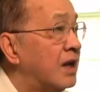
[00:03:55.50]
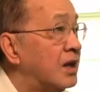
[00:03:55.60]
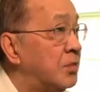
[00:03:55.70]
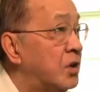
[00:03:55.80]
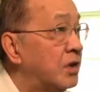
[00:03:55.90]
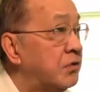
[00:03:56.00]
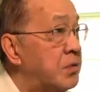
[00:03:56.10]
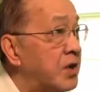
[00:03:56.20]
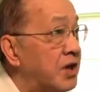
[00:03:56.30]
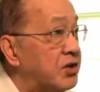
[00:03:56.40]
The Bureau of
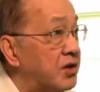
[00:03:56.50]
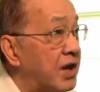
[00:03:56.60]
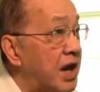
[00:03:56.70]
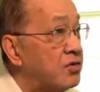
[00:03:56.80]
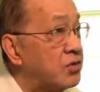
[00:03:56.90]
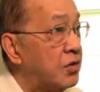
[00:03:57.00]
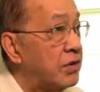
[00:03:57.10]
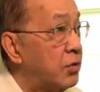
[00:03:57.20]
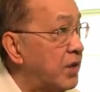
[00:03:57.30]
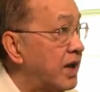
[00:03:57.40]
Immigration announced
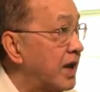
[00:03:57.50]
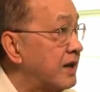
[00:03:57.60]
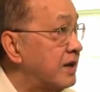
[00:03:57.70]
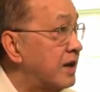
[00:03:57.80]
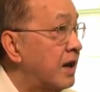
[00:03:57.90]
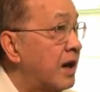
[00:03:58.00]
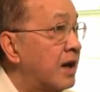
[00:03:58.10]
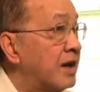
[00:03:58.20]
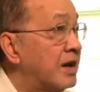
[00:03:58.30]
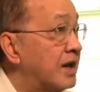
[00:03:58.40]
over the weekend
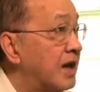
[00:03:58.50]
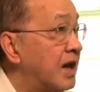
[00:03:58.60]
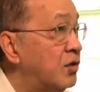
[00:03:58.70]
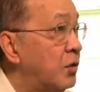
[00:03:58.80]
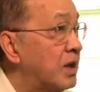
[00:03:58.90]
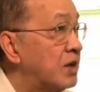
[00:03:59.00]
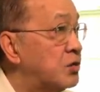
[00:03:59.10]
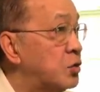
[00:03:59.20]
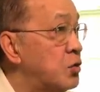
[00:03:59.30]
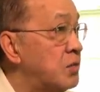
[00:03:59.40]
that it will
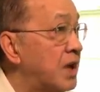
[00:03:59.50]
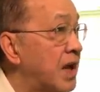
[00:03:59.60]
resume